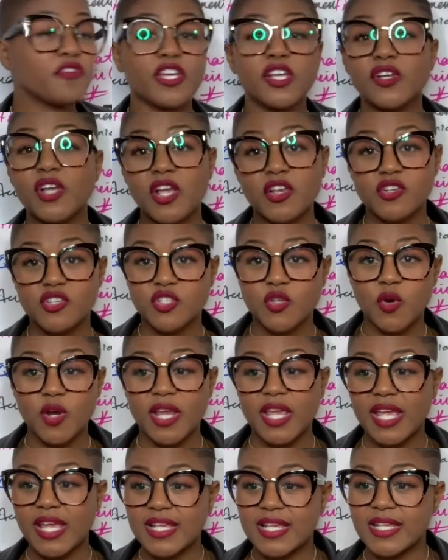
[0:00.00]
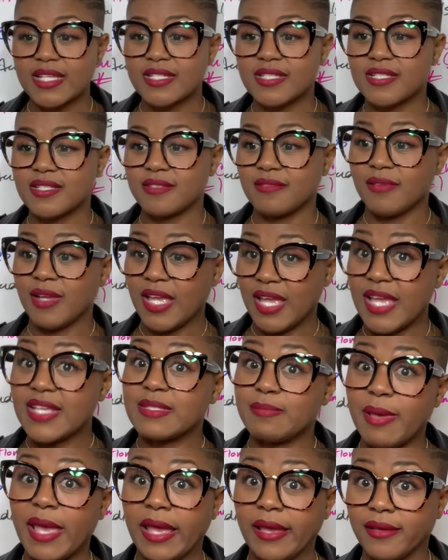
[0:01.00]
figuring out your story is
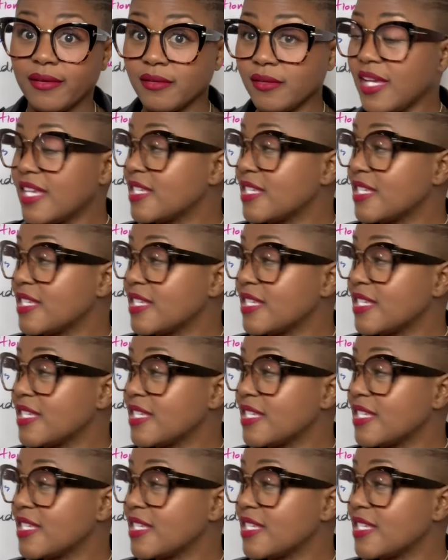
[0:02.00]
big.